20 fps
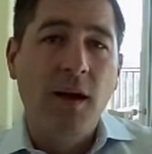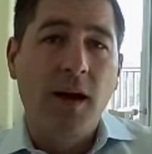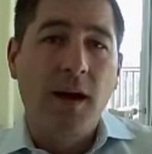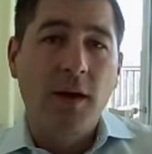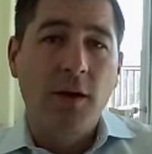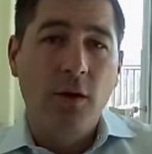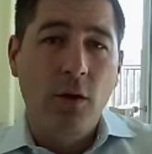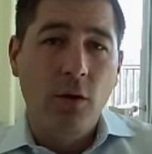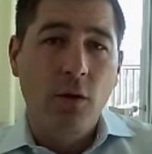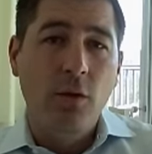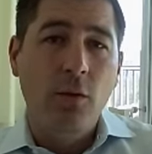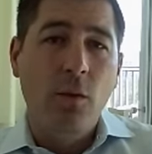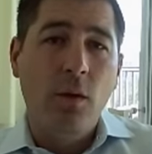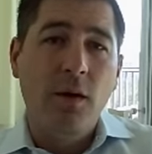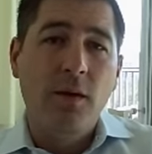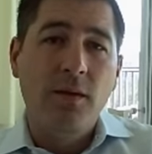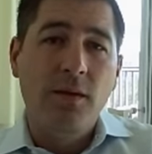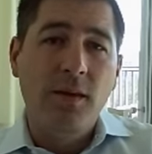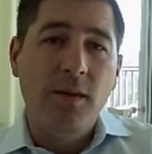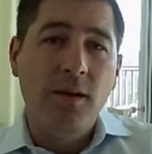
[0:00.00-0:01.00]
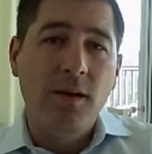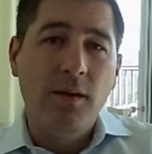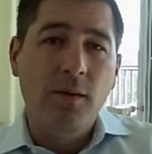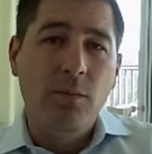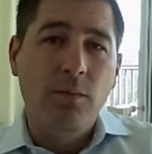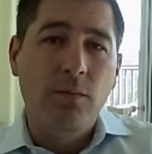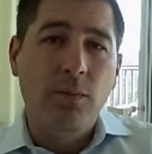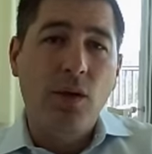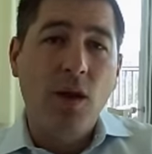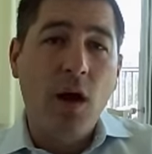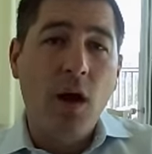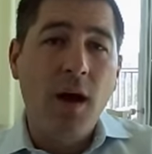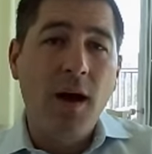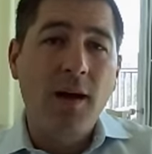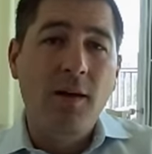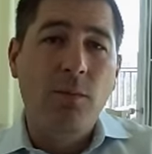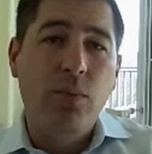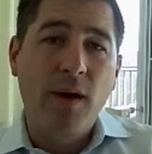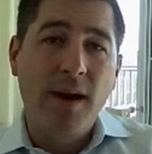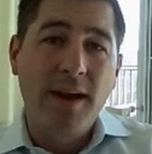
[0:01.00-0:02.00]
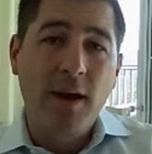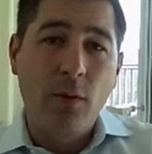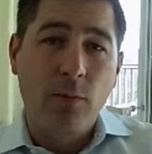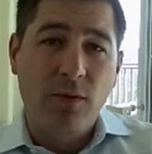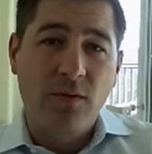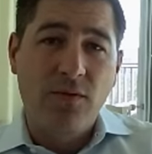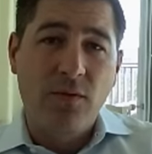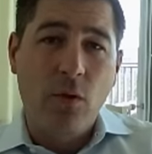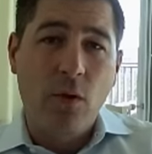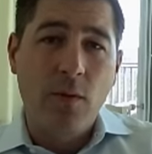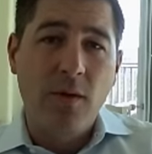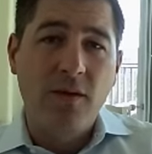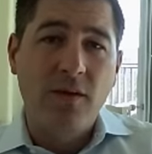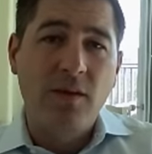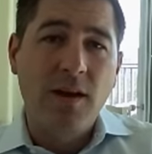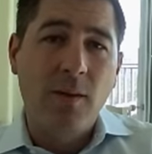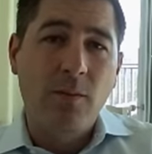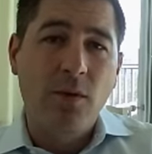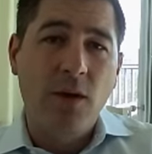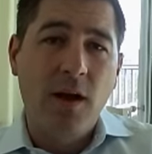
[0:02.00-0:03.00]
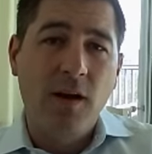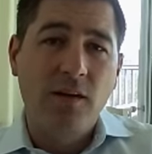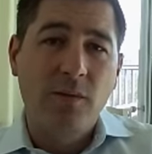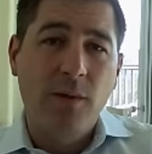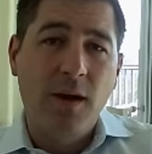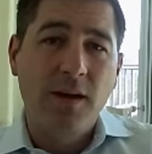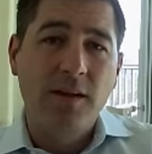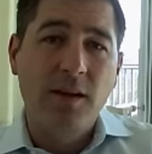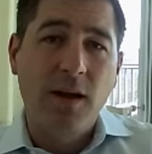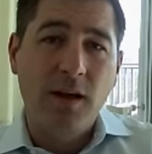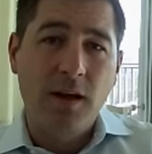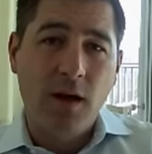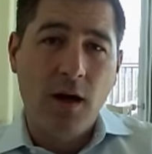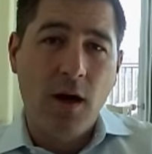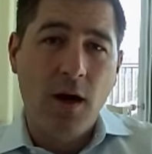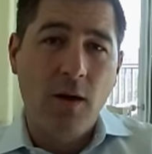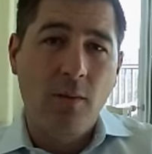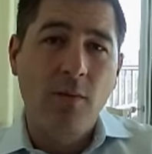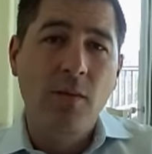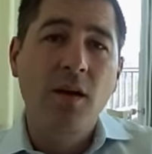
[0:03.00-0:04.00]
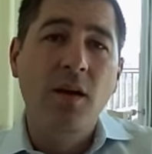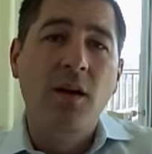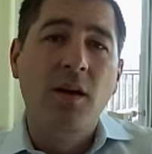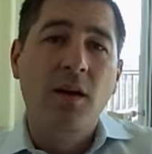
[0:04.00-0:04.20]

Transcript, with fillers: Uh, go to the blog breakoutperformance.blogspot.com.